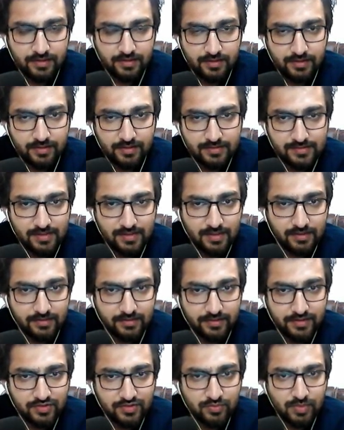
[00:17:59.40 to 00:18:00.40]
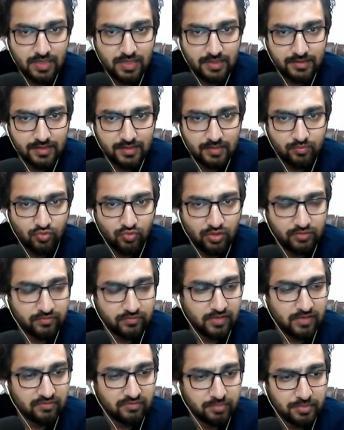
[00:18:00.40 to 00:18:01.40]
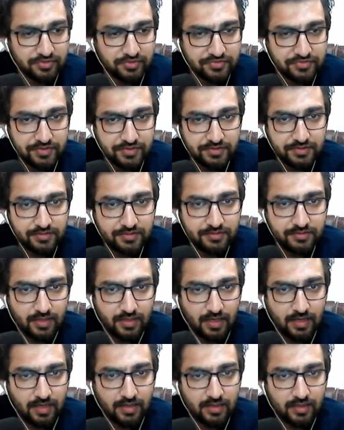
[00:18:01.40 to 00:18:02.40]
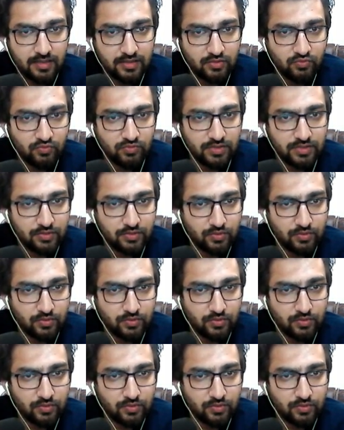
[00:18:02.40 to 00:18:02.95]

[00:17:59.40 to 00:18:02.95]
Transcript: is increased by 10.5%, and the new value